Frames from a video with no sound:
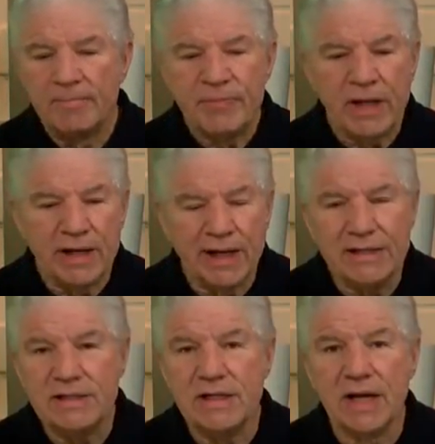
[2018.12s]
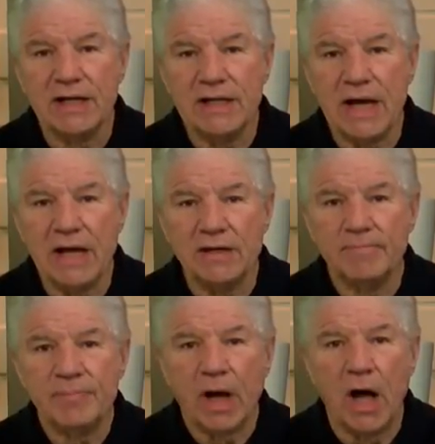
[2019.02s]
In nineteen ninety-eight,
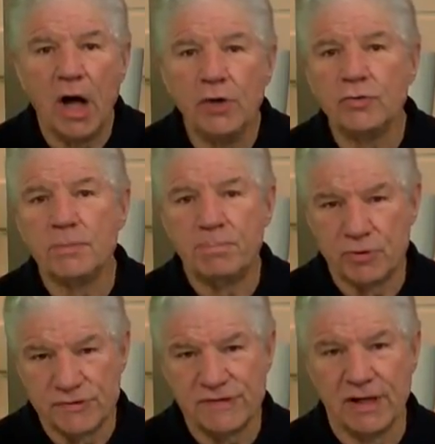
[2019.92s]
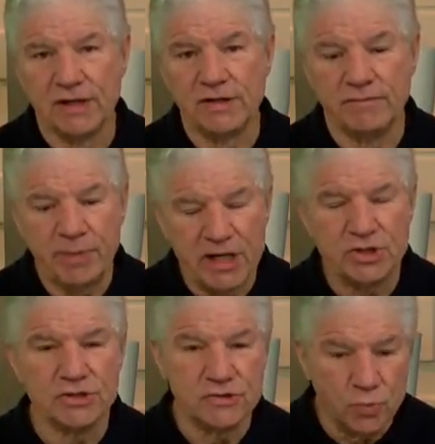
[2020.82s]
one hundred percent of
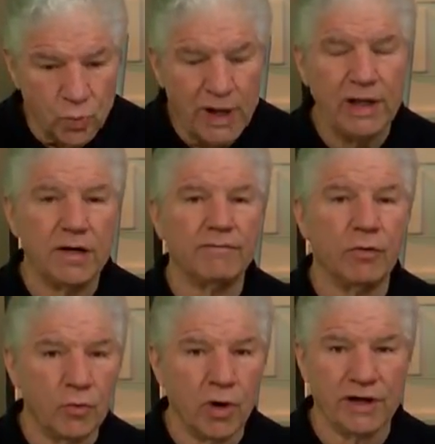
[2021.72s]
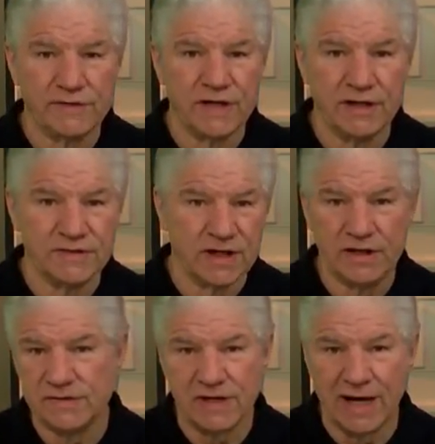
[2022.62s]
patients who went in for chronic
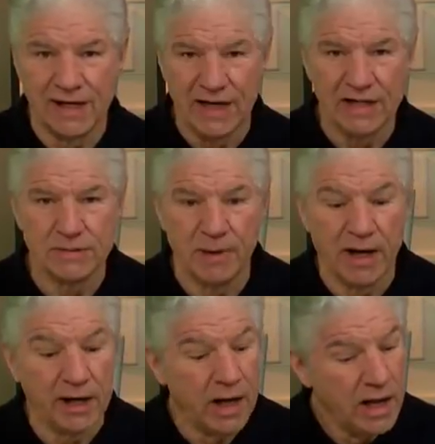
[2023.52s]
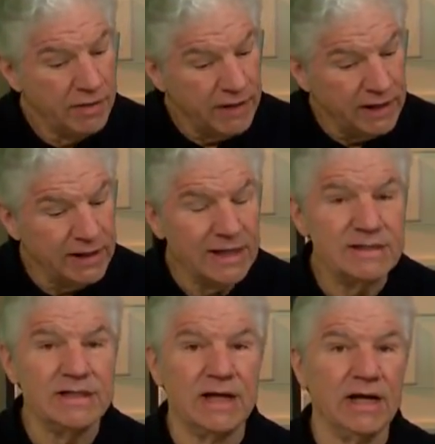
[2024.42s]
sinusitis got an antibiotic. Then in
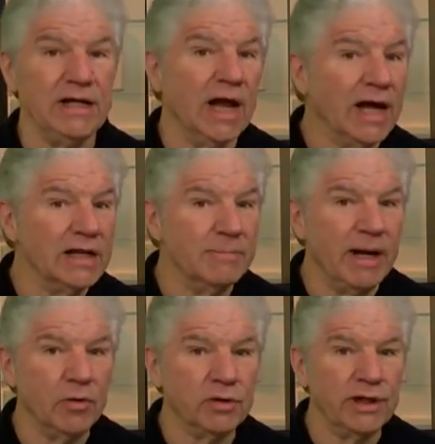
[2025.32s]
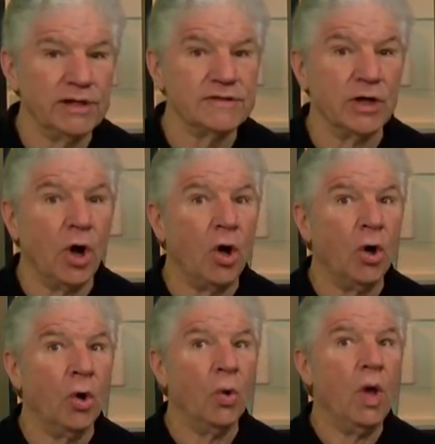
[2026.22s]
nineteen ninety-nine, the Mayo Clinic said,
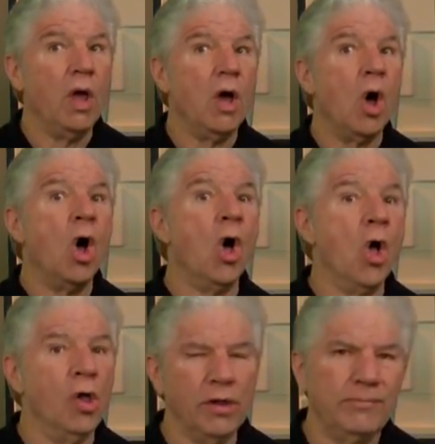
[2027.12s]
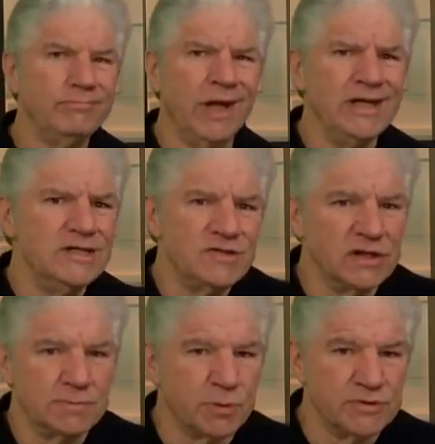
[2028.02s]
uh-oh, all
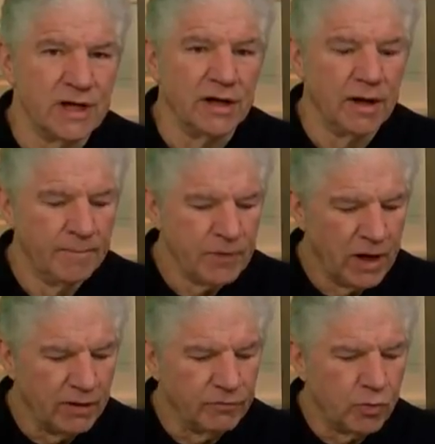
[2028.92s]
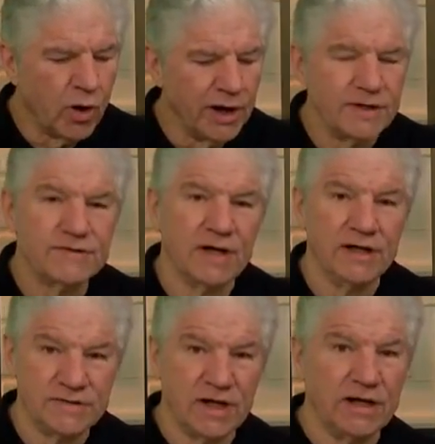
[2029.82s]
ninety-six percent of chronic
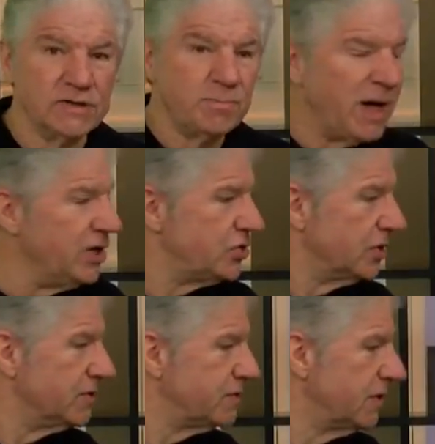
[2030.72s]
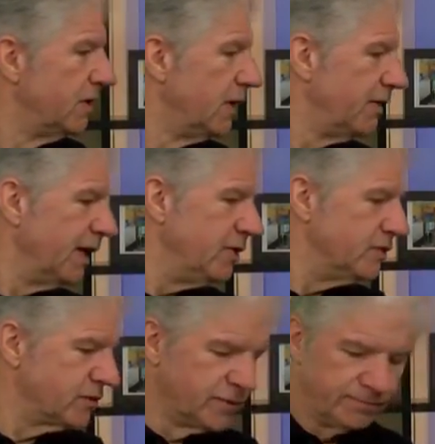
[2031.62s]
sinusitis patients, thank you,
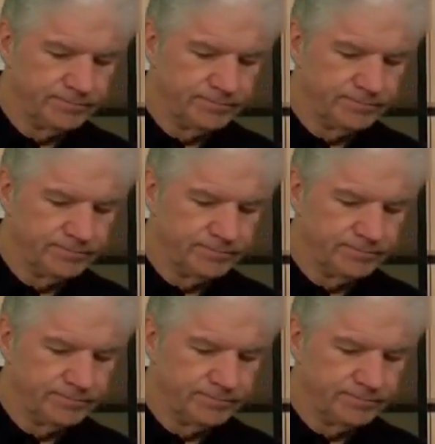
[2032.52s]
sir,